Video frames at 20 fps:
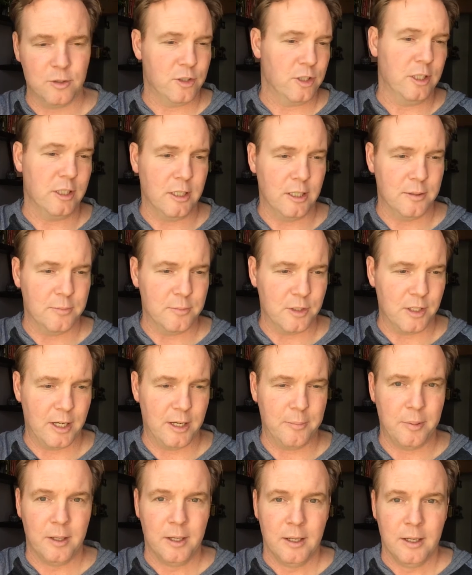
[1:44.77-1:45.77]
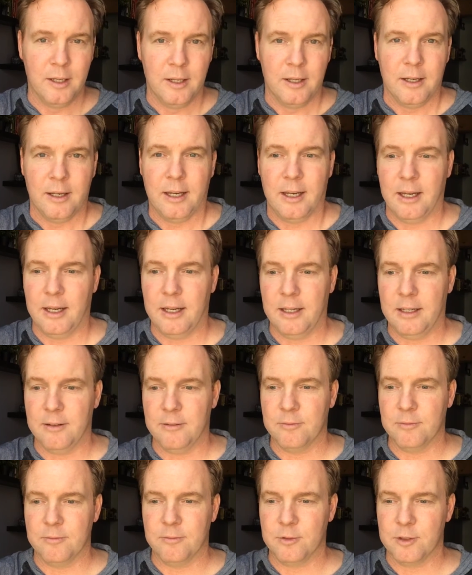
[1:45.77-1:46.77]
She comes up
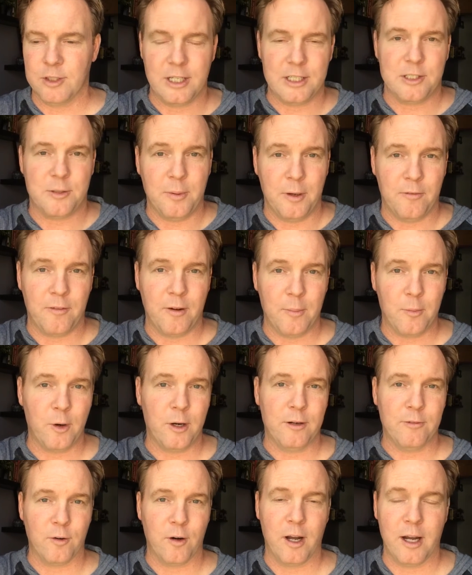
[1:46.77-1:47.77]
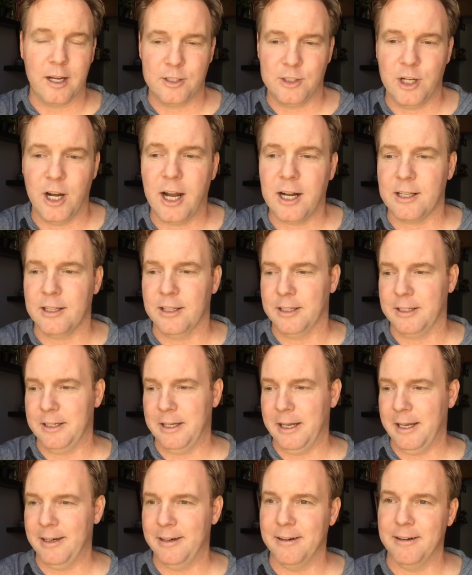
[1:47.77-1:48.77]
and was asking me if I'm ready for hot chocolate,
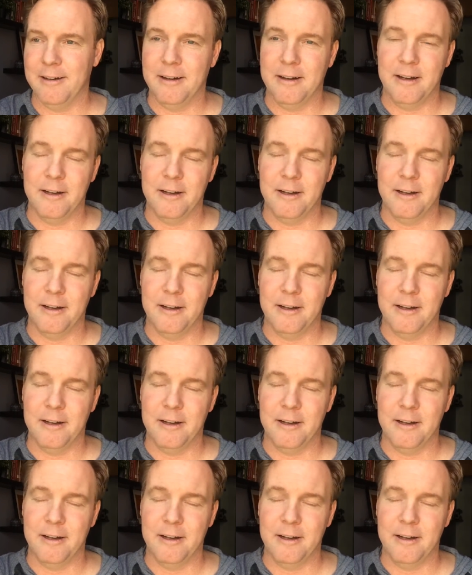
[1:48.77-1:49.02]
and